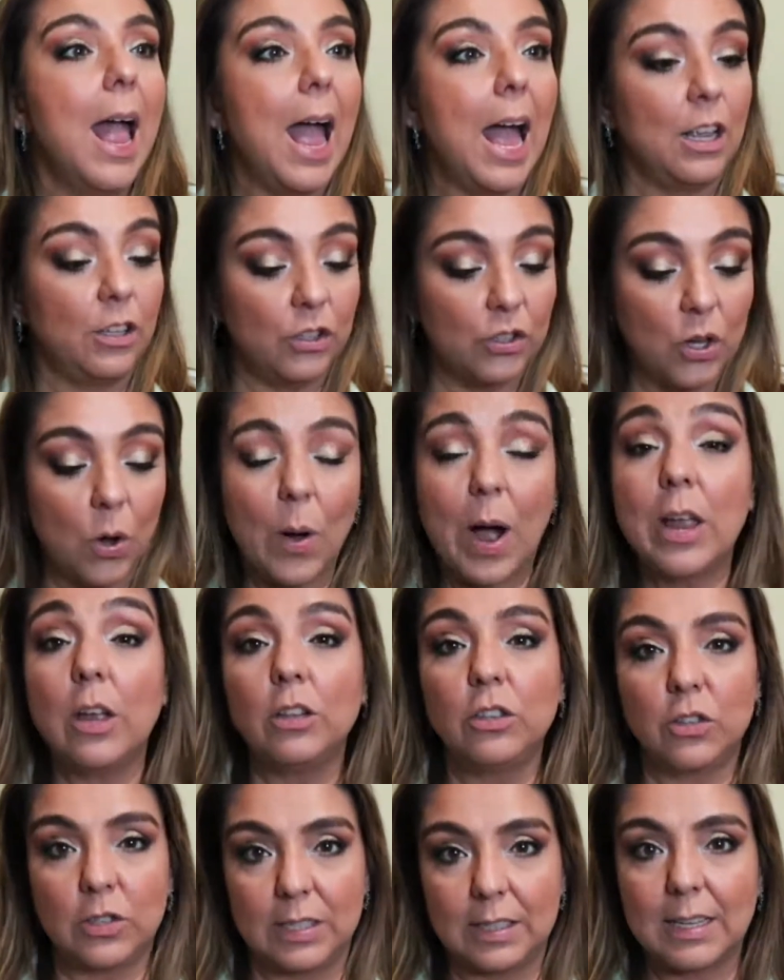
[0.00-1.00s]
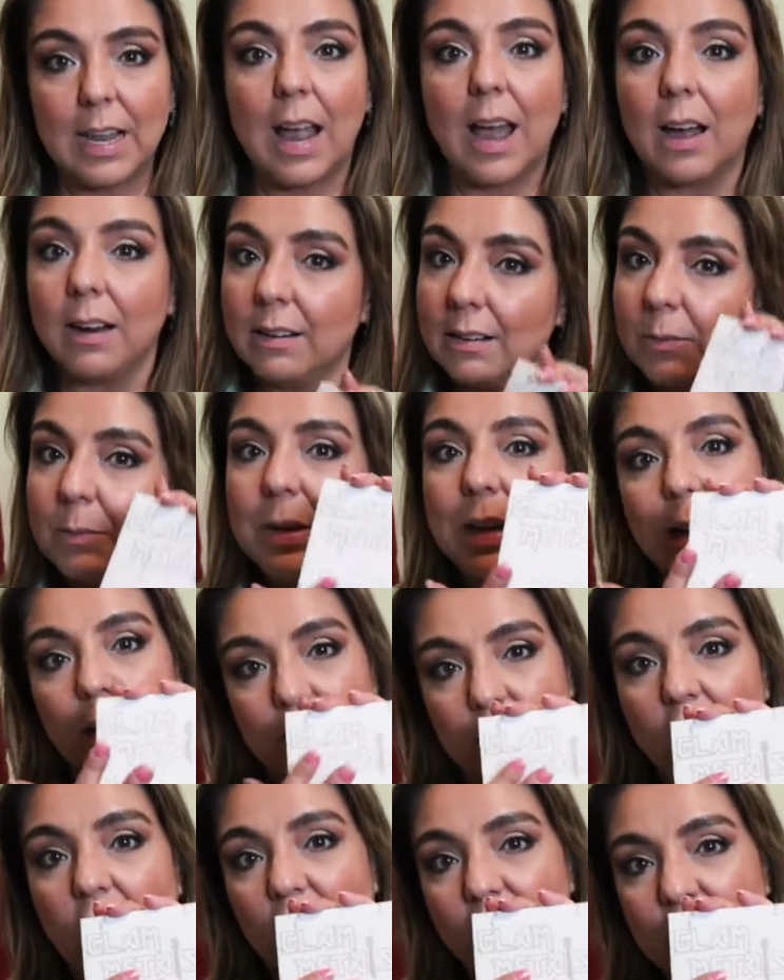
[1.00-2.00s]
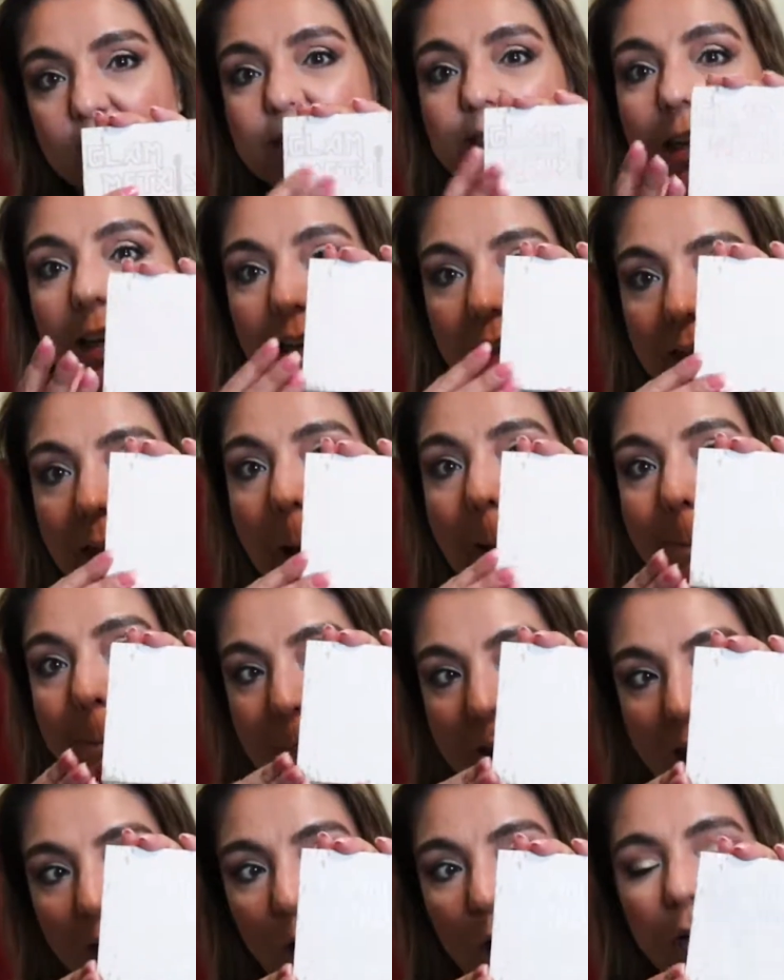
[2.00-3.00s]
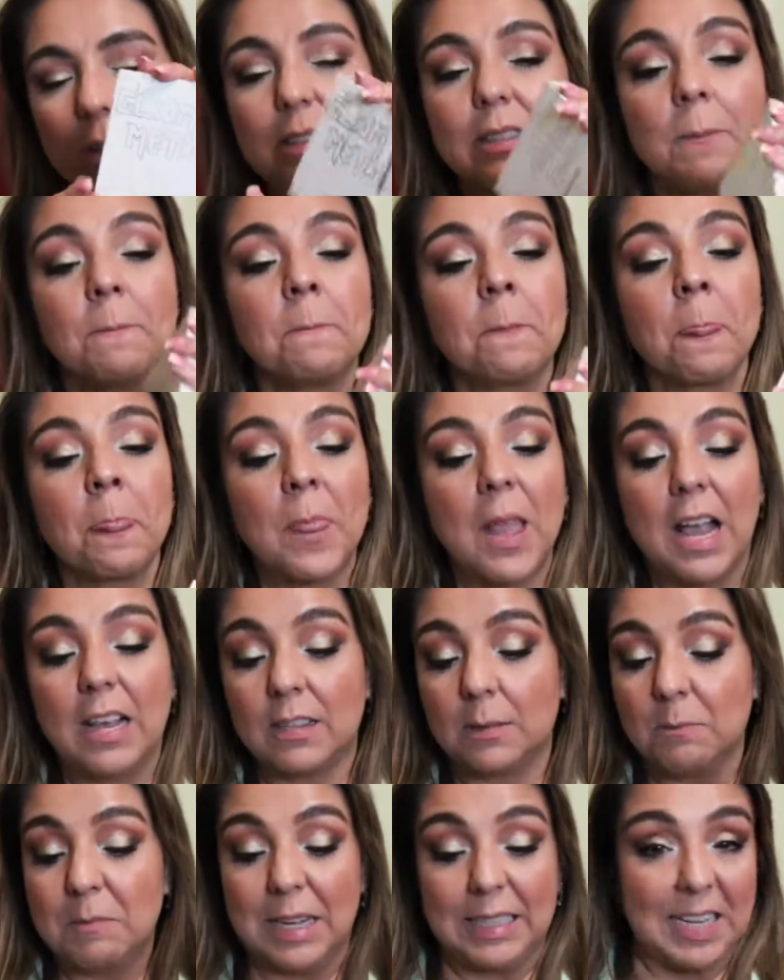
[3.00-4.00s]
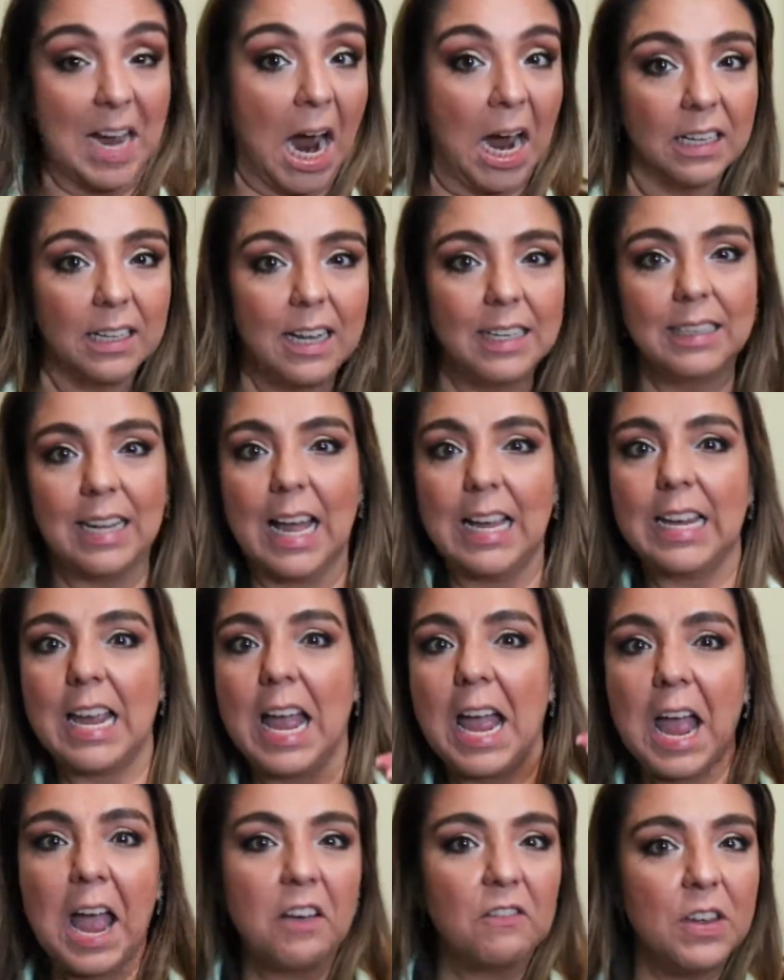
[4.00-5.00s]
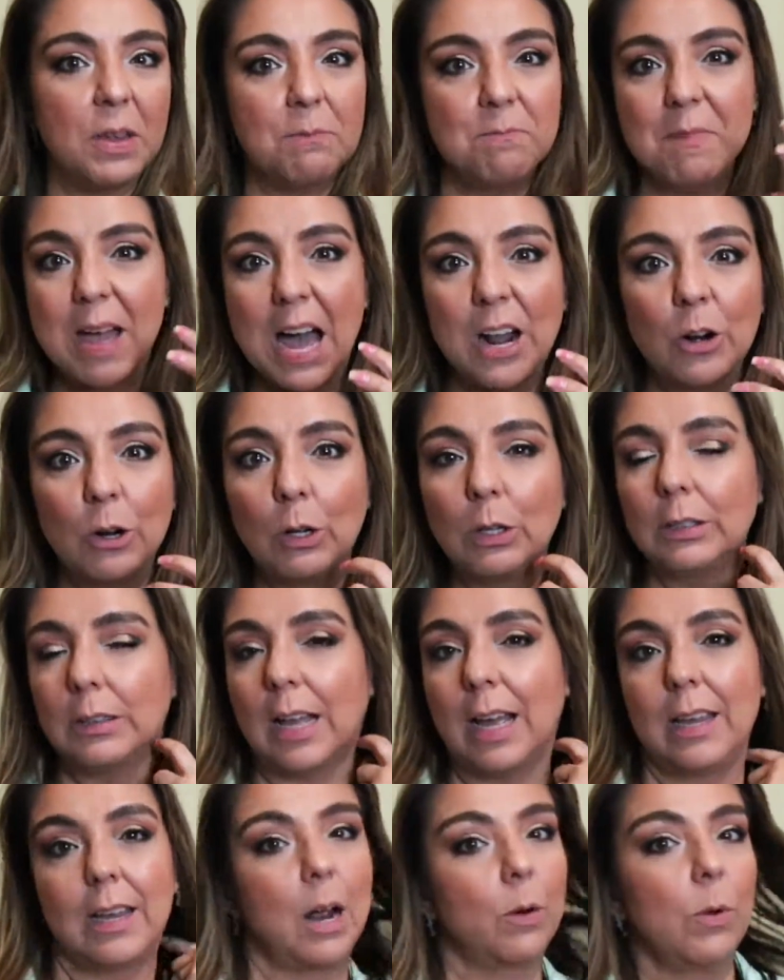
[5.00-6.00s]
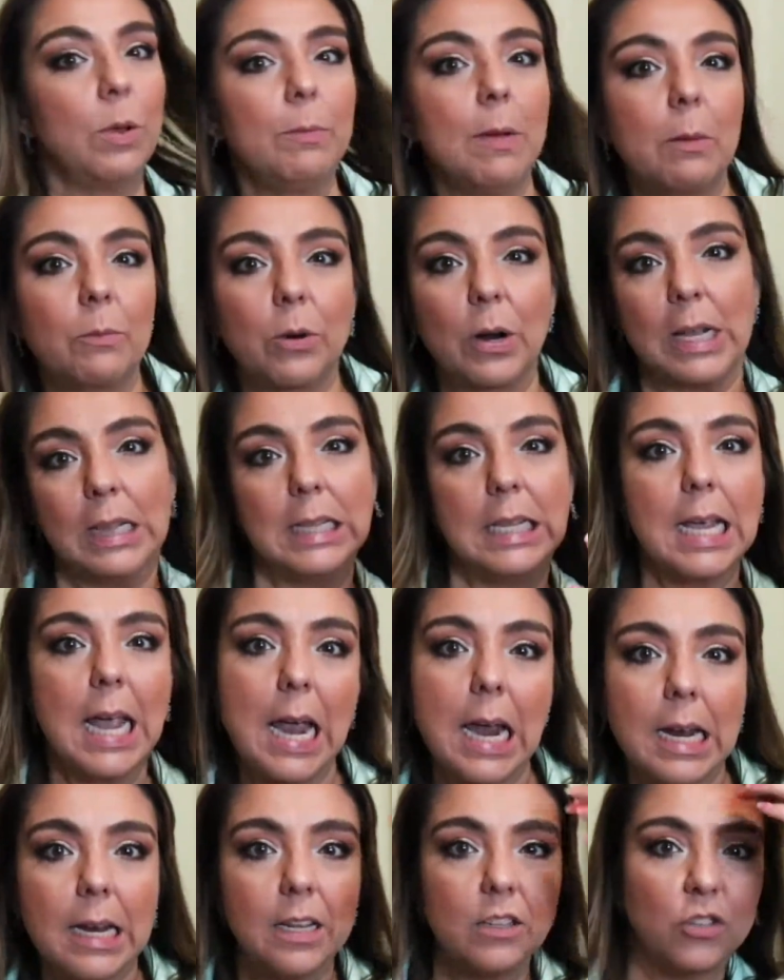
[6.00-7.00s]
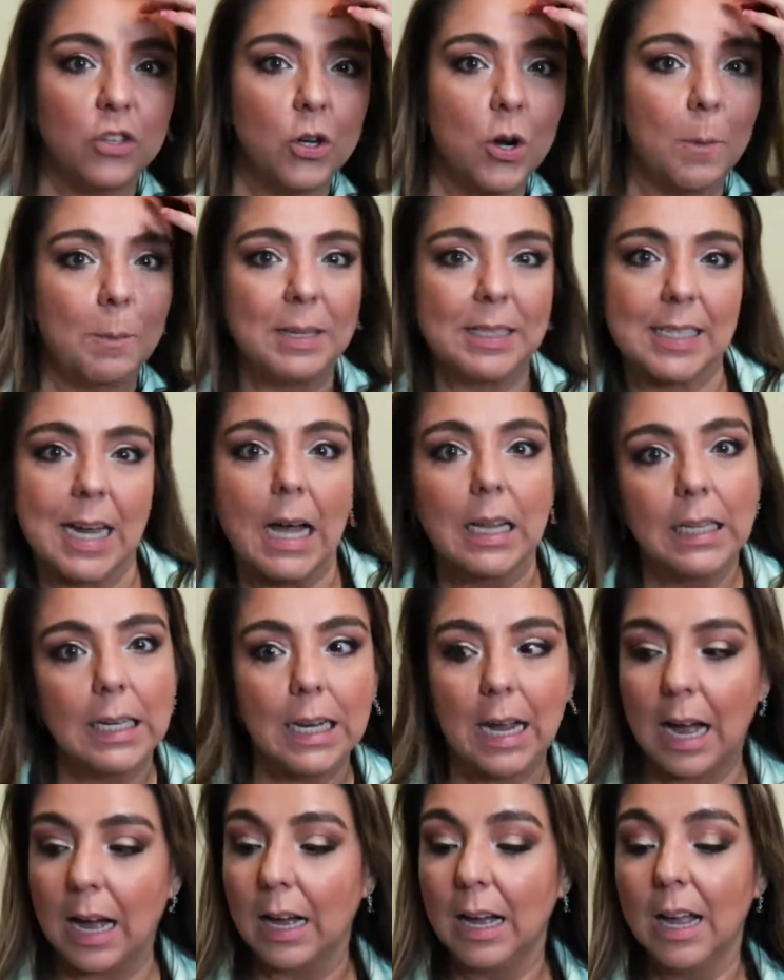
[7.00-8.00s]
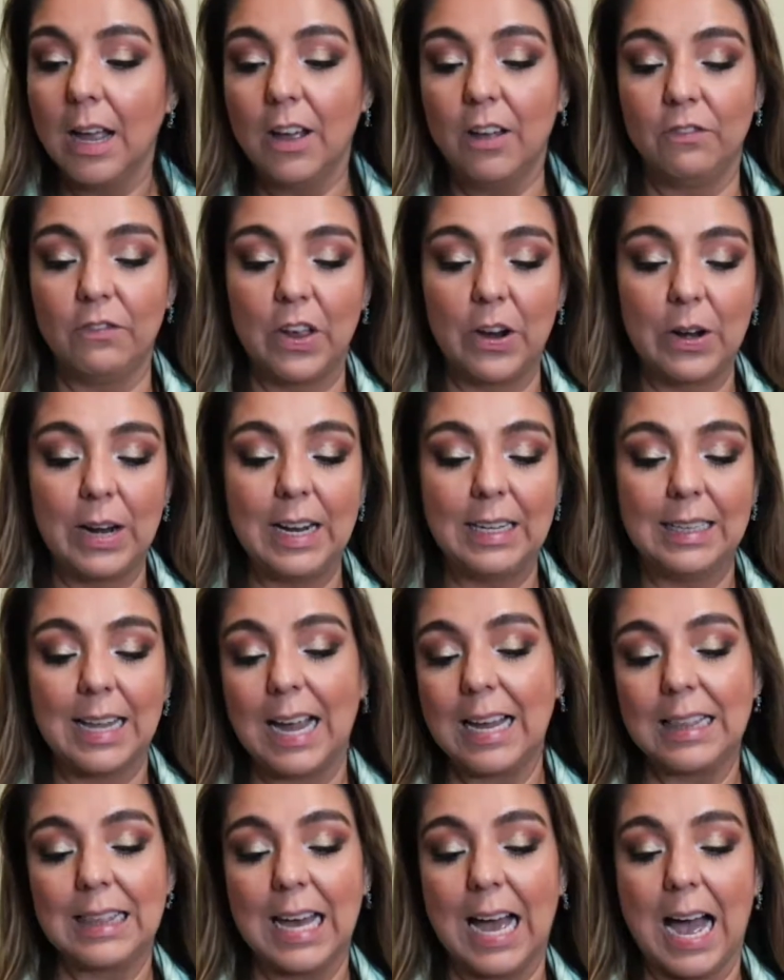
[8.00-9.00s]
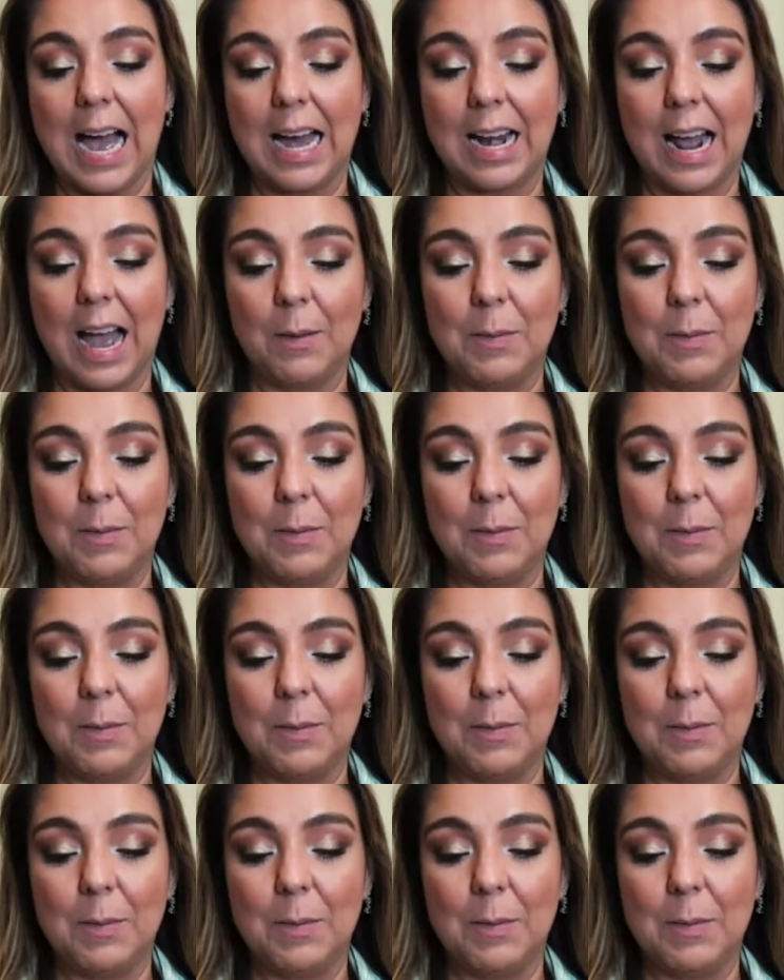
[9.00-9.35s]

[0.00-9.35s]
And so I understand, because obviously Glam Metals It's metallic, like heavy metal, like I remember in the 80s, you know, Metallica, very like that.